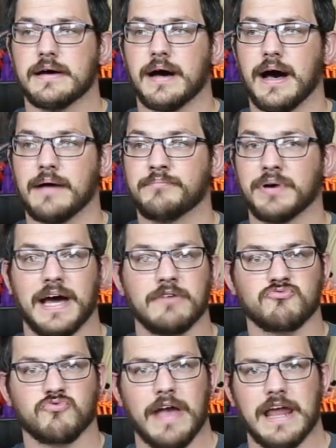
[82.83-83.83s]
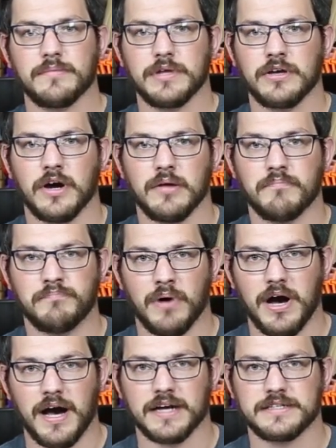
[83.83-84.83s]
But I randomly got a
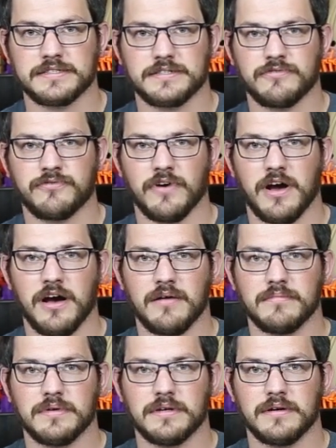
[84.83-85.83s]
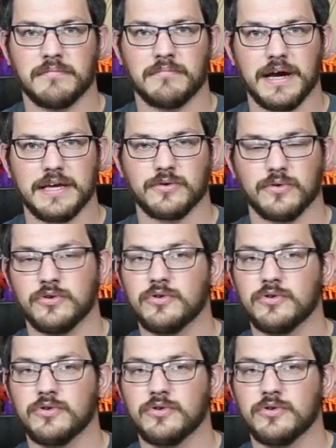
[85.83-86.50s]
box from Michael,